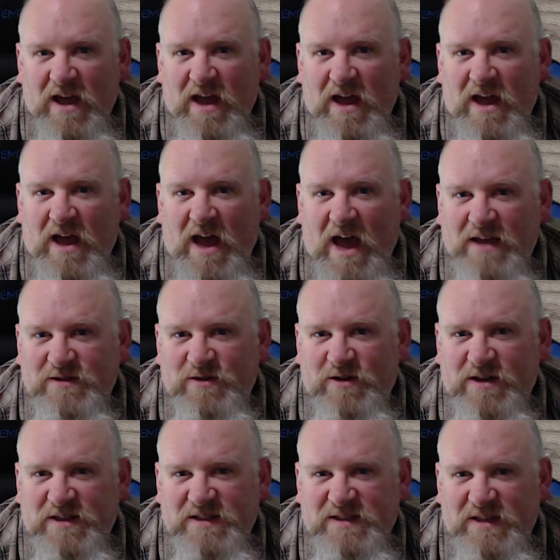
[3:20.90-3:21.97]
As you can
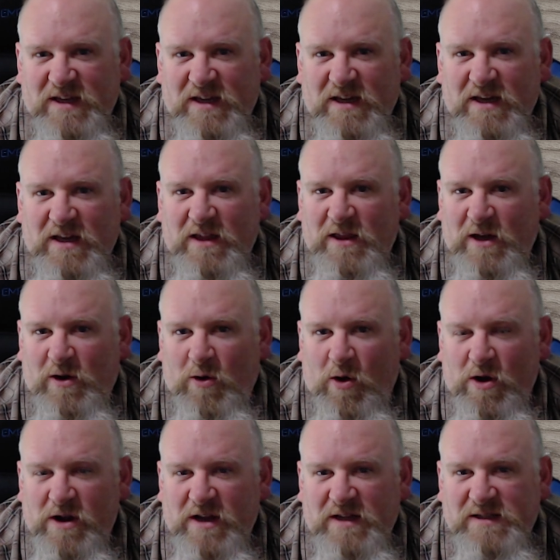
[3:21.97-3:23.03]
see, the
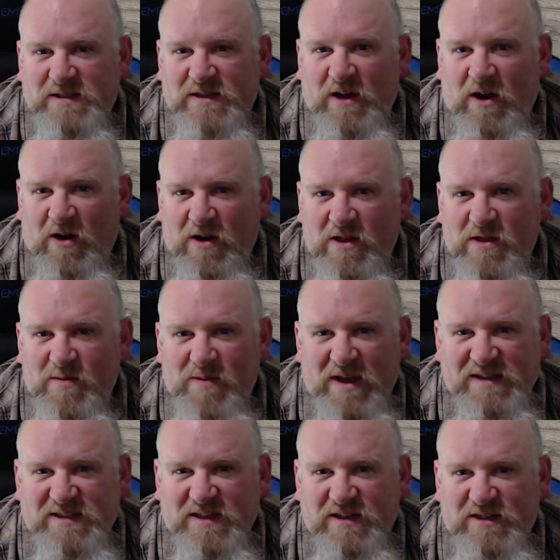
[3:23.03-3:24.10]
coordinates are in the
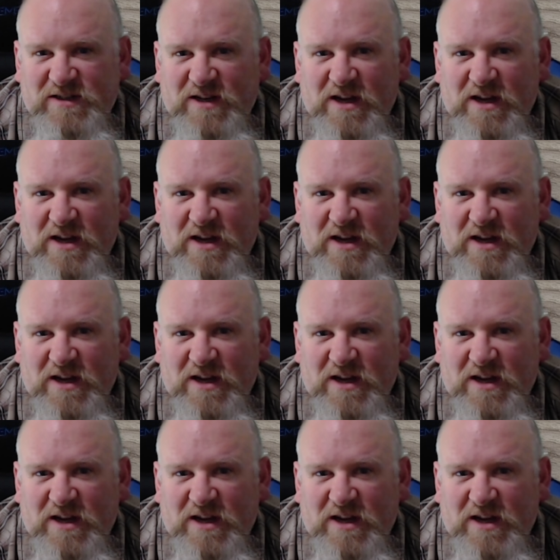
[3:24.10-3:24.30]
message.